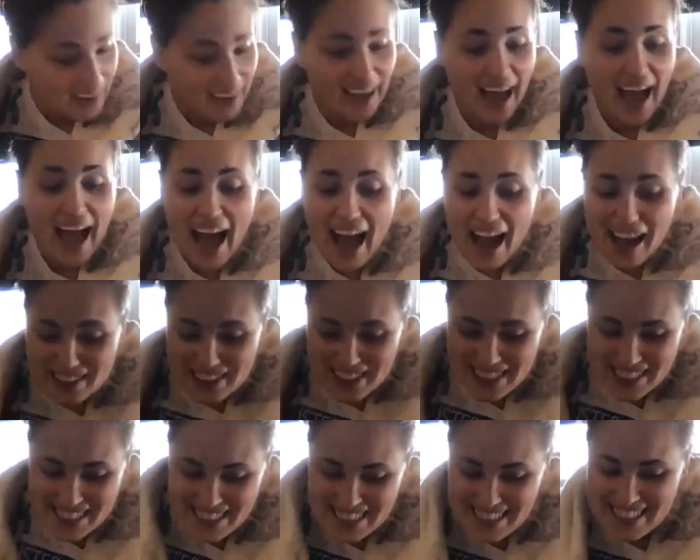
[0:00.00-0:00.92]
How's
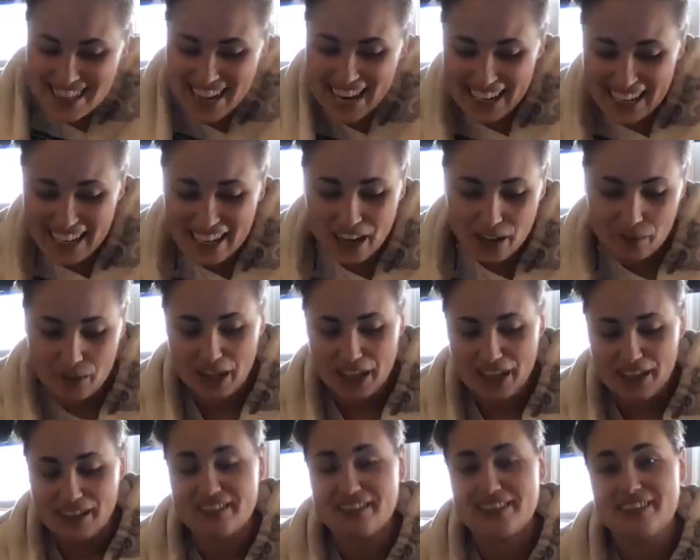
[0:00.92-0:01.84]
his day
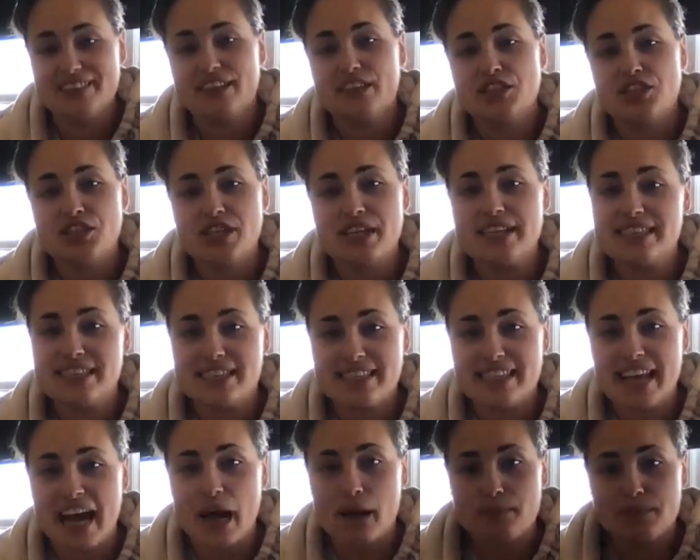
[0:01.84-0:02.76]
going? Jason
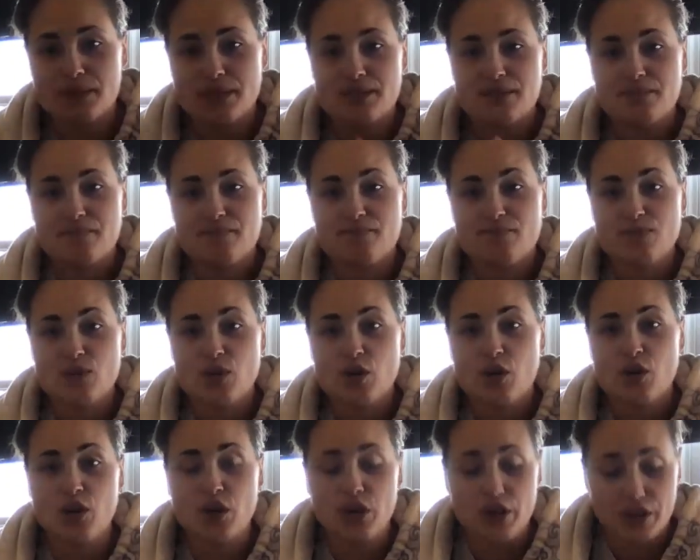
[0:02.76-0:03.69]
taps.
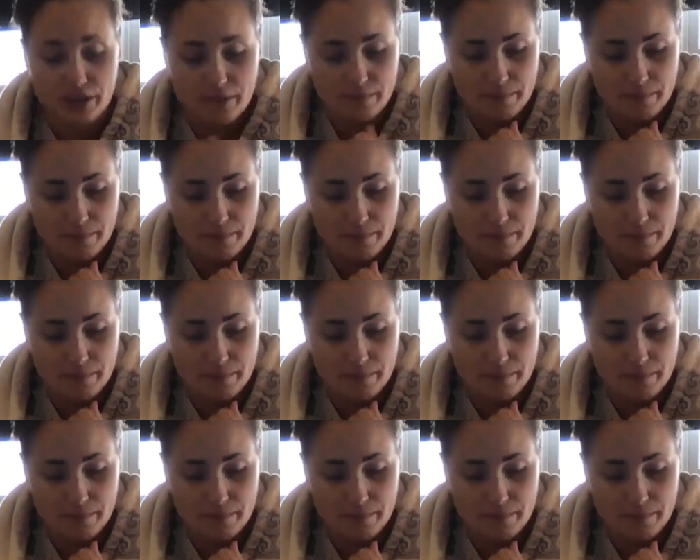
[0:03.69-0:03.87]
Good.